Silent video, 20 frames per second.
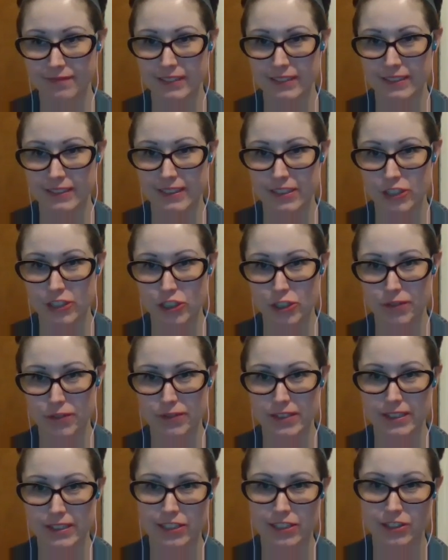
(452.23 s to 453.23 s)
the
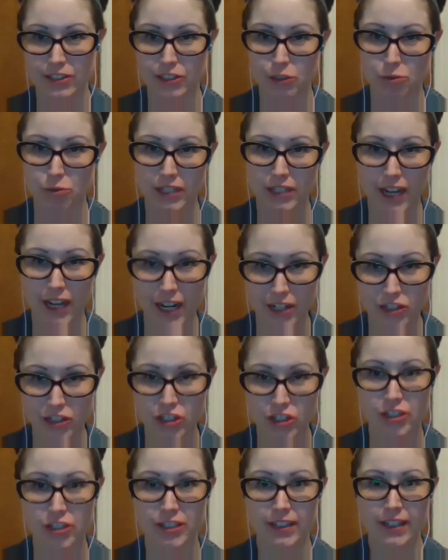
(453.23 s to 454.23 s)
surfaces you
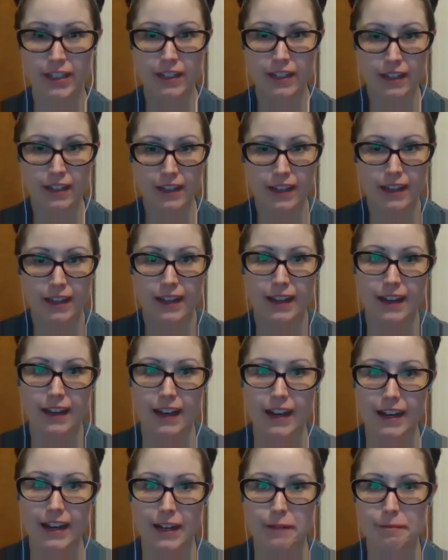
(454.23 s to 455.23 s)
touch.
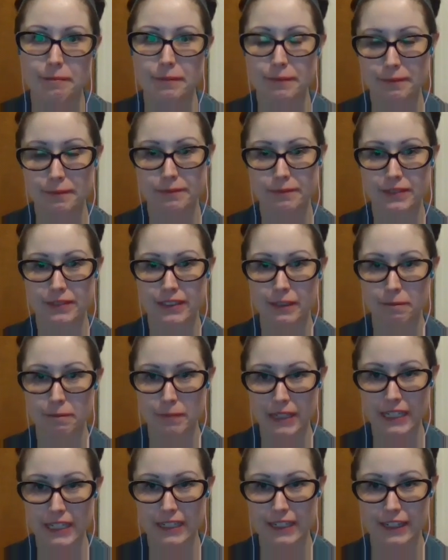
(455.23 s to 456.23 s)
The mean